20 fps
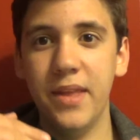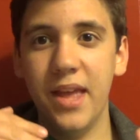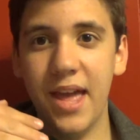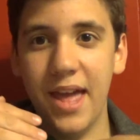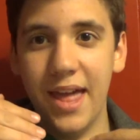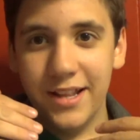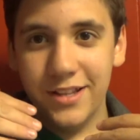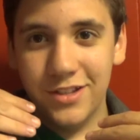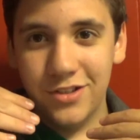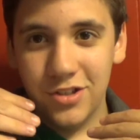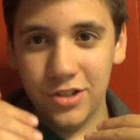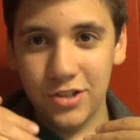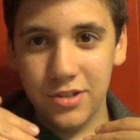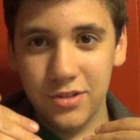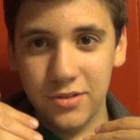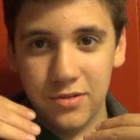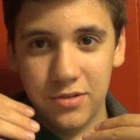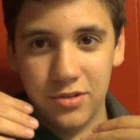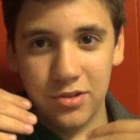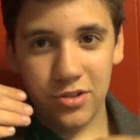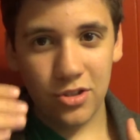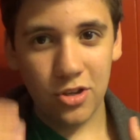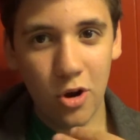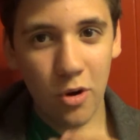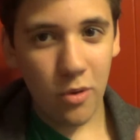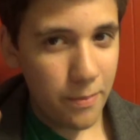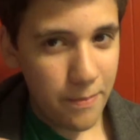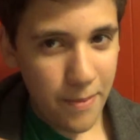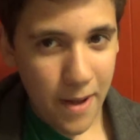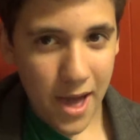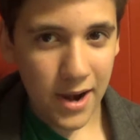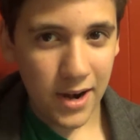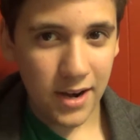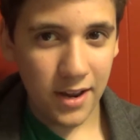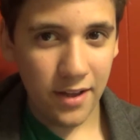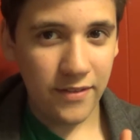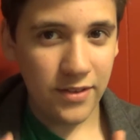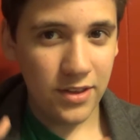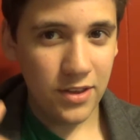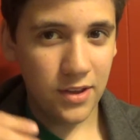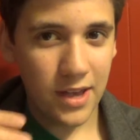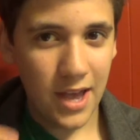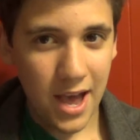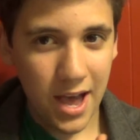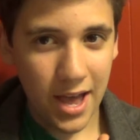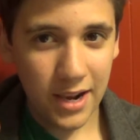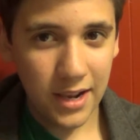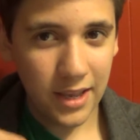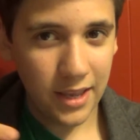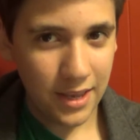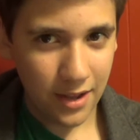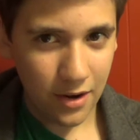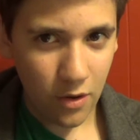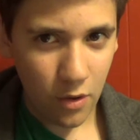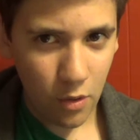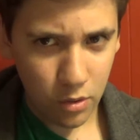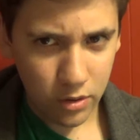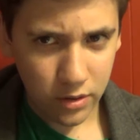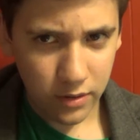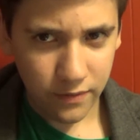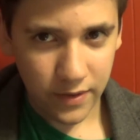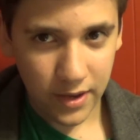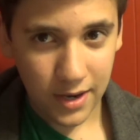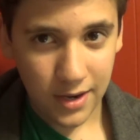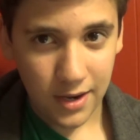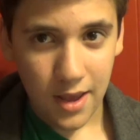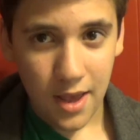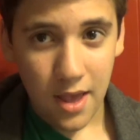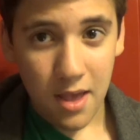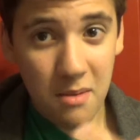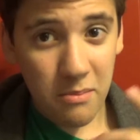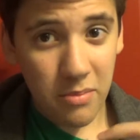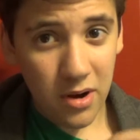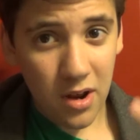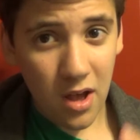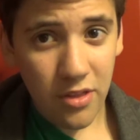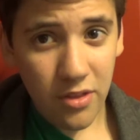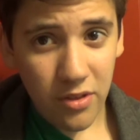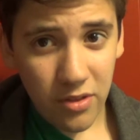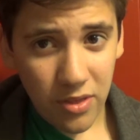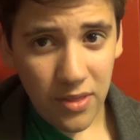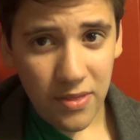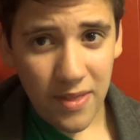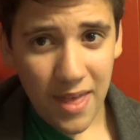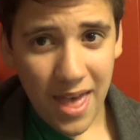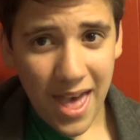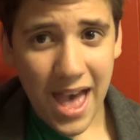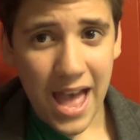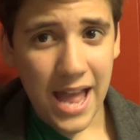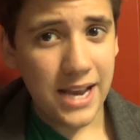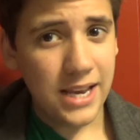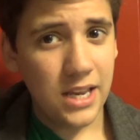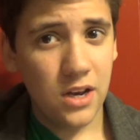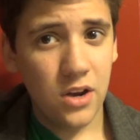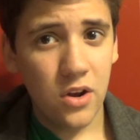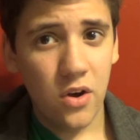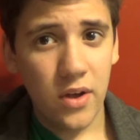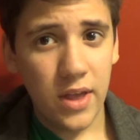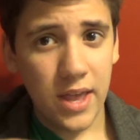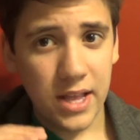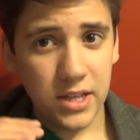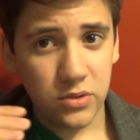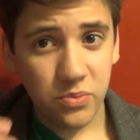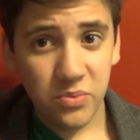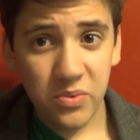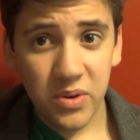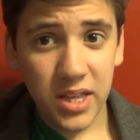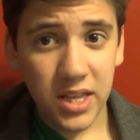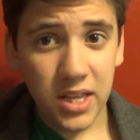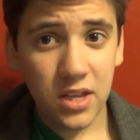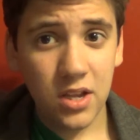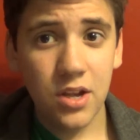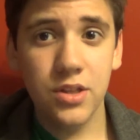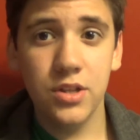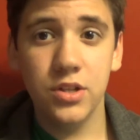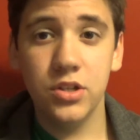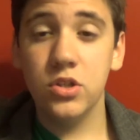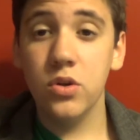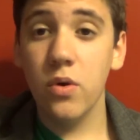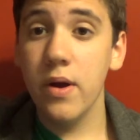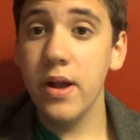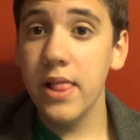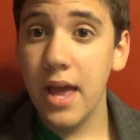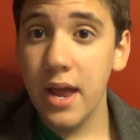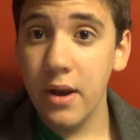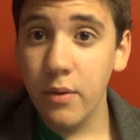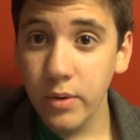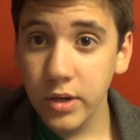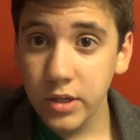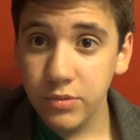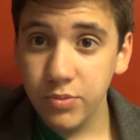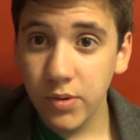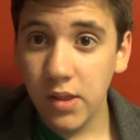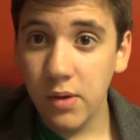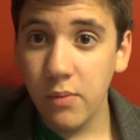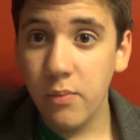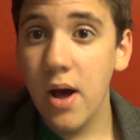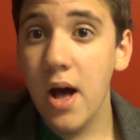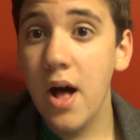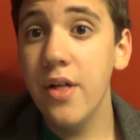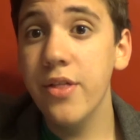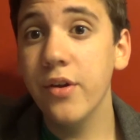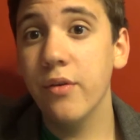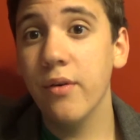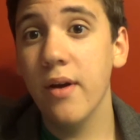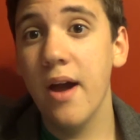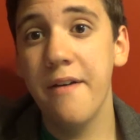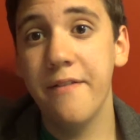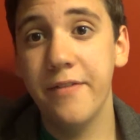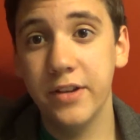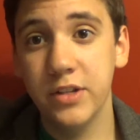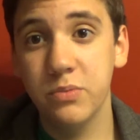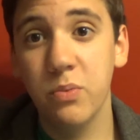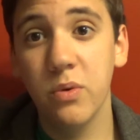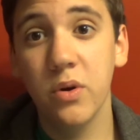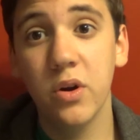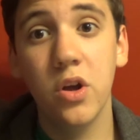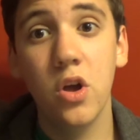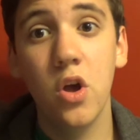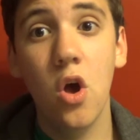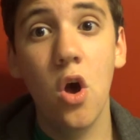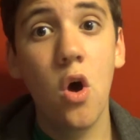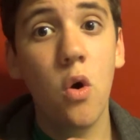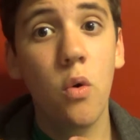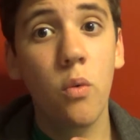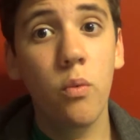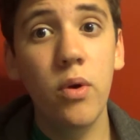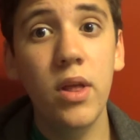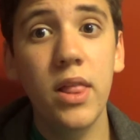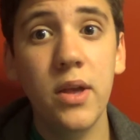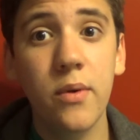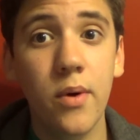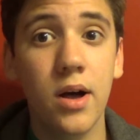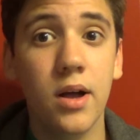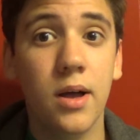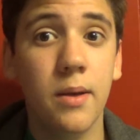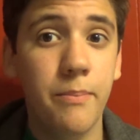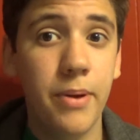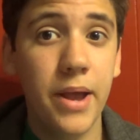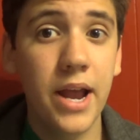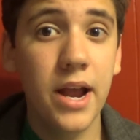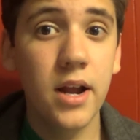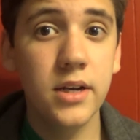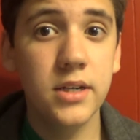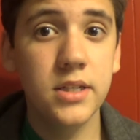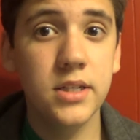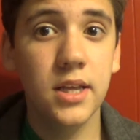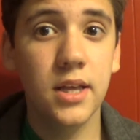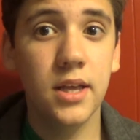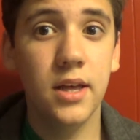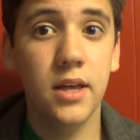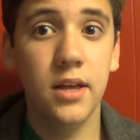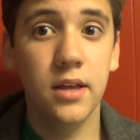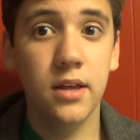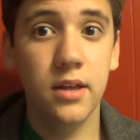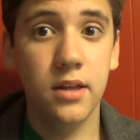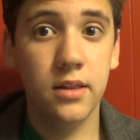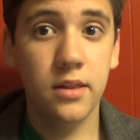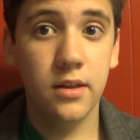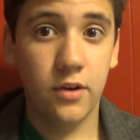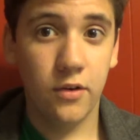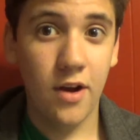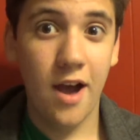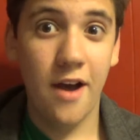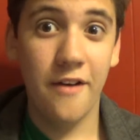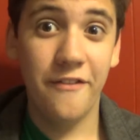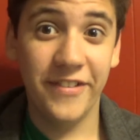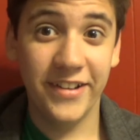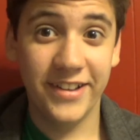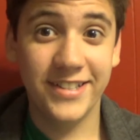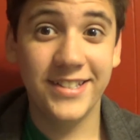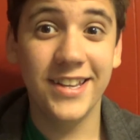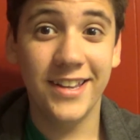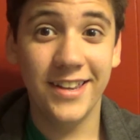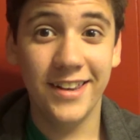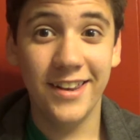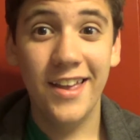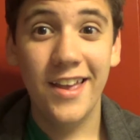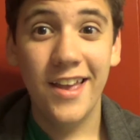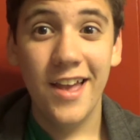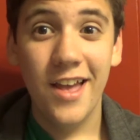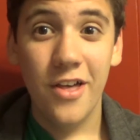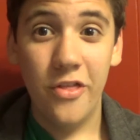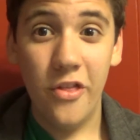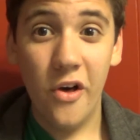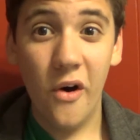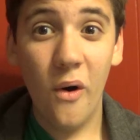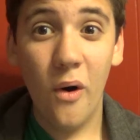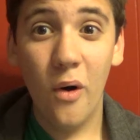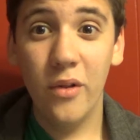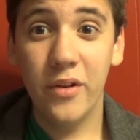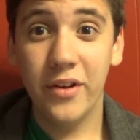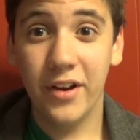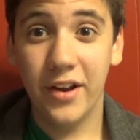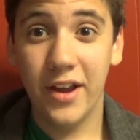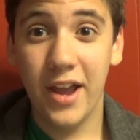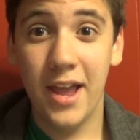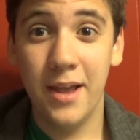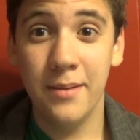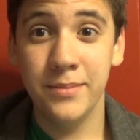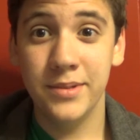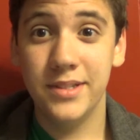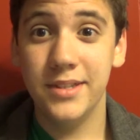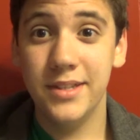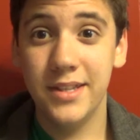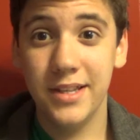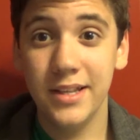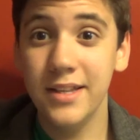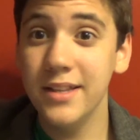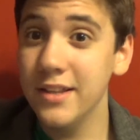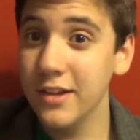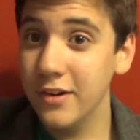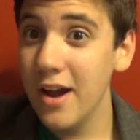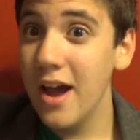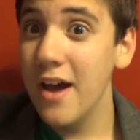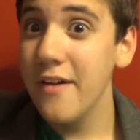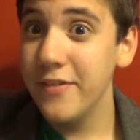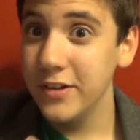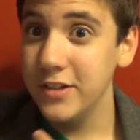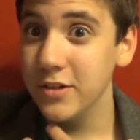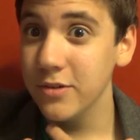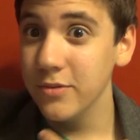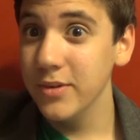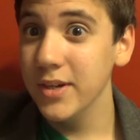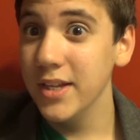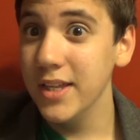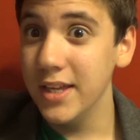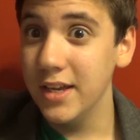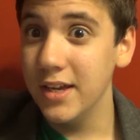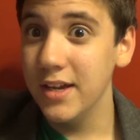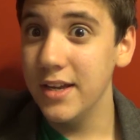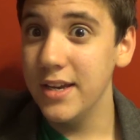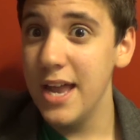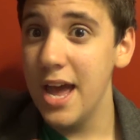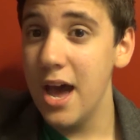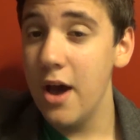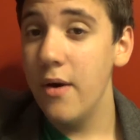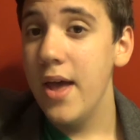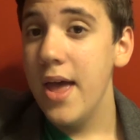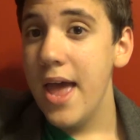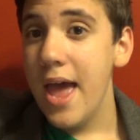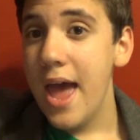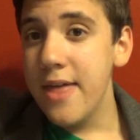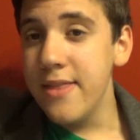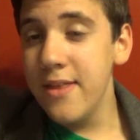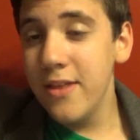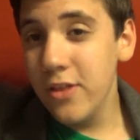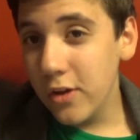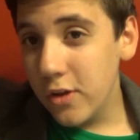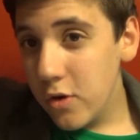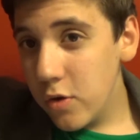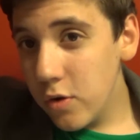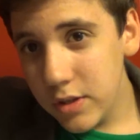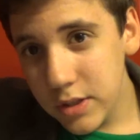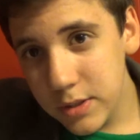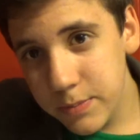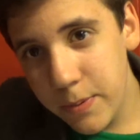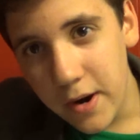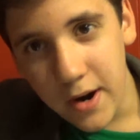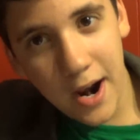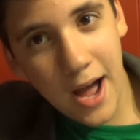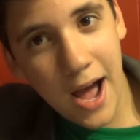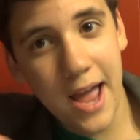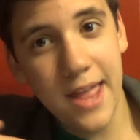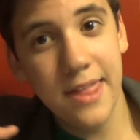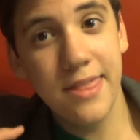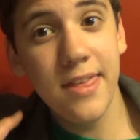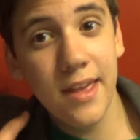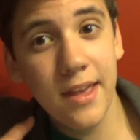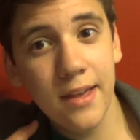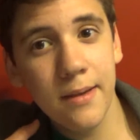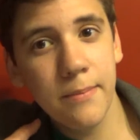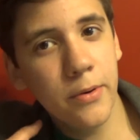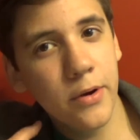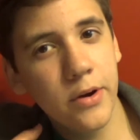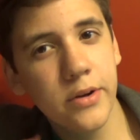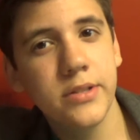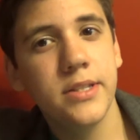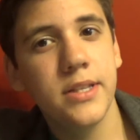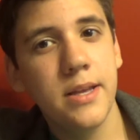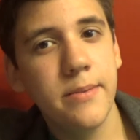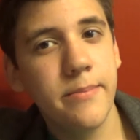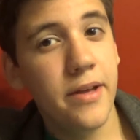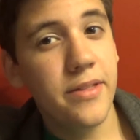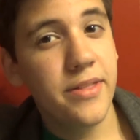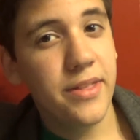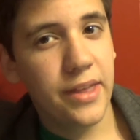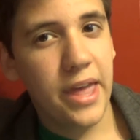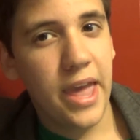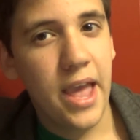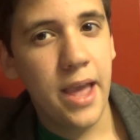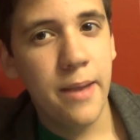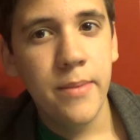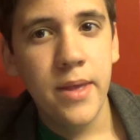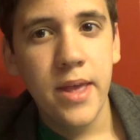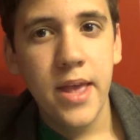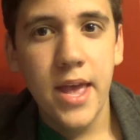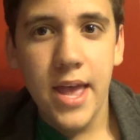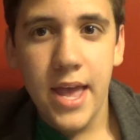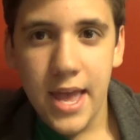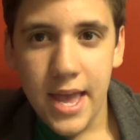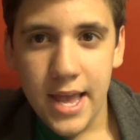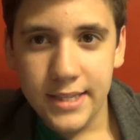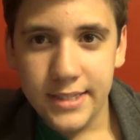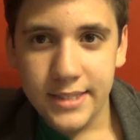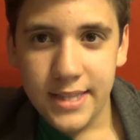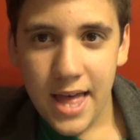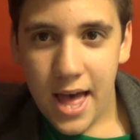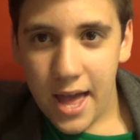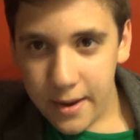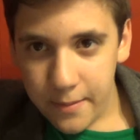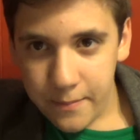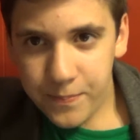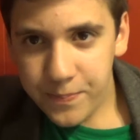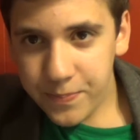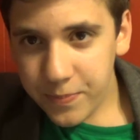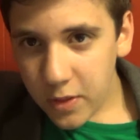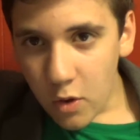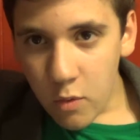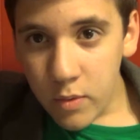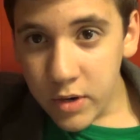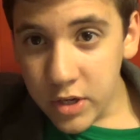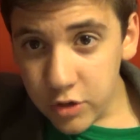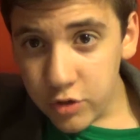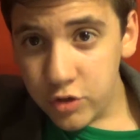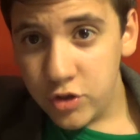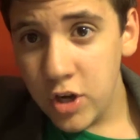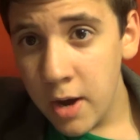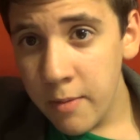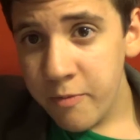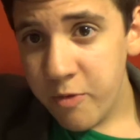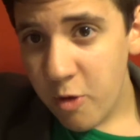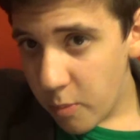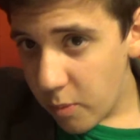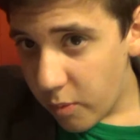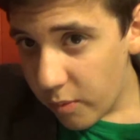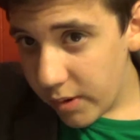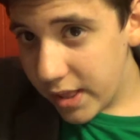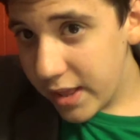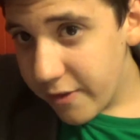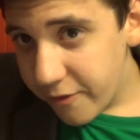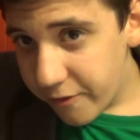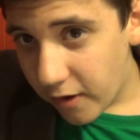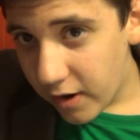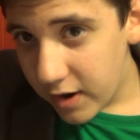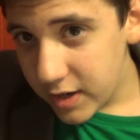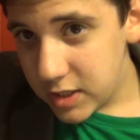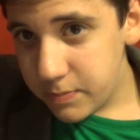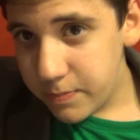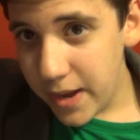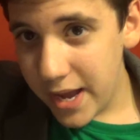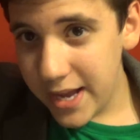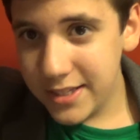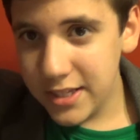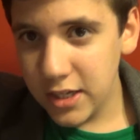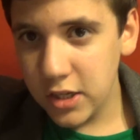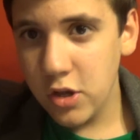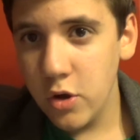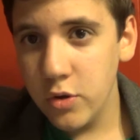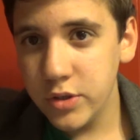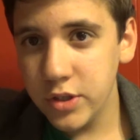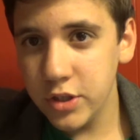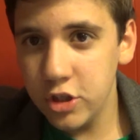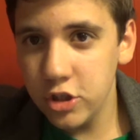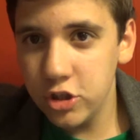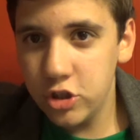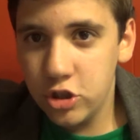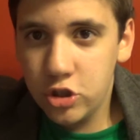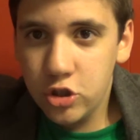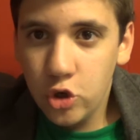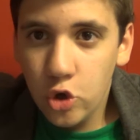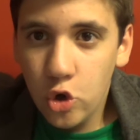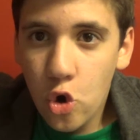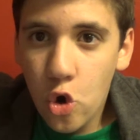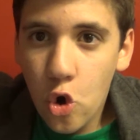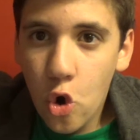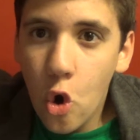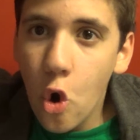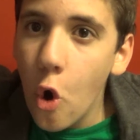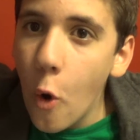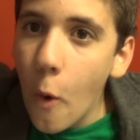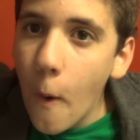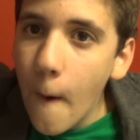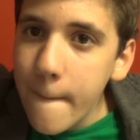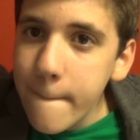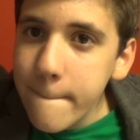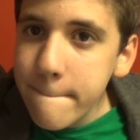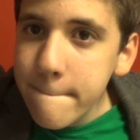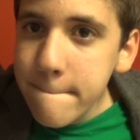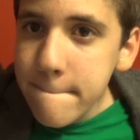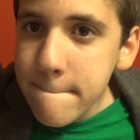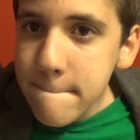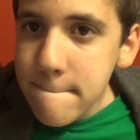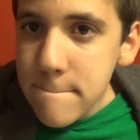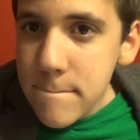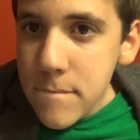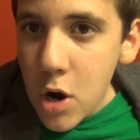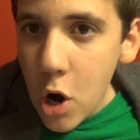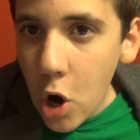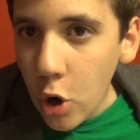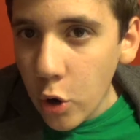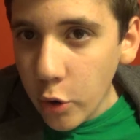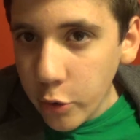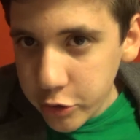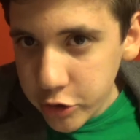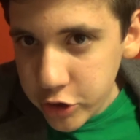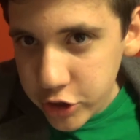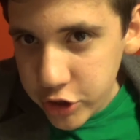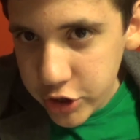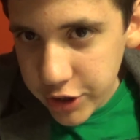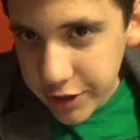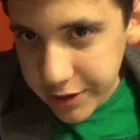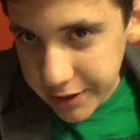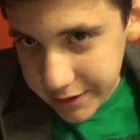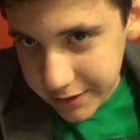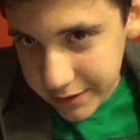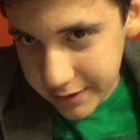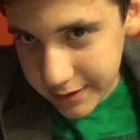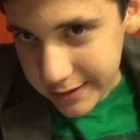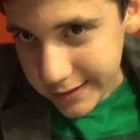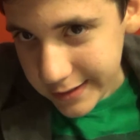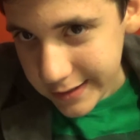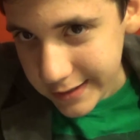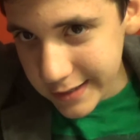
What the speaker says: and it's just so repetitive, you kind of get old of it. But other than that, you know, it's really good. The storyline works really well, the graphics work really well compared to the graphics in the older games. The graphics are really good now. And then the coolest part, I think, personally, about the game is that when you jump from really far space, it goes into slow motion.